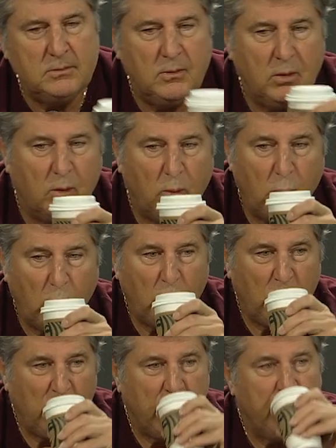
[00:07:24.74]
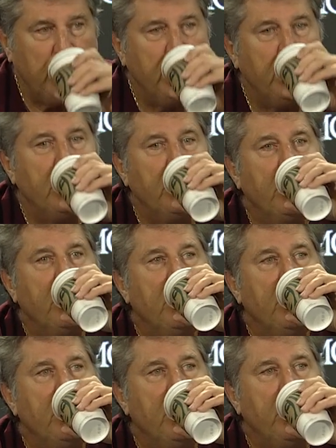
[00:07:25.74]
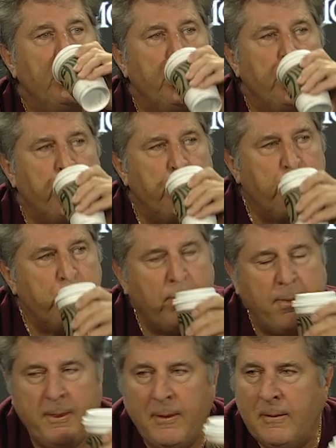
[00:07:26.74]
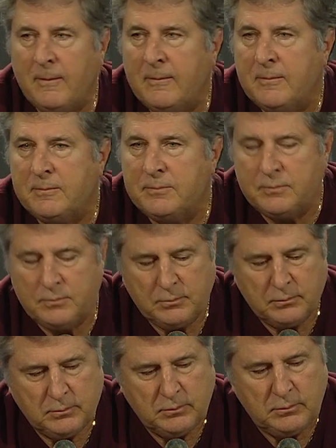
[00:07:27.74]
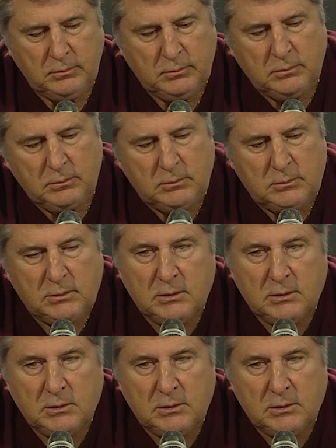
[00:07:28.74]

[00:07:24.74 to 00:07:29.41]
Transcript: Nothing is said.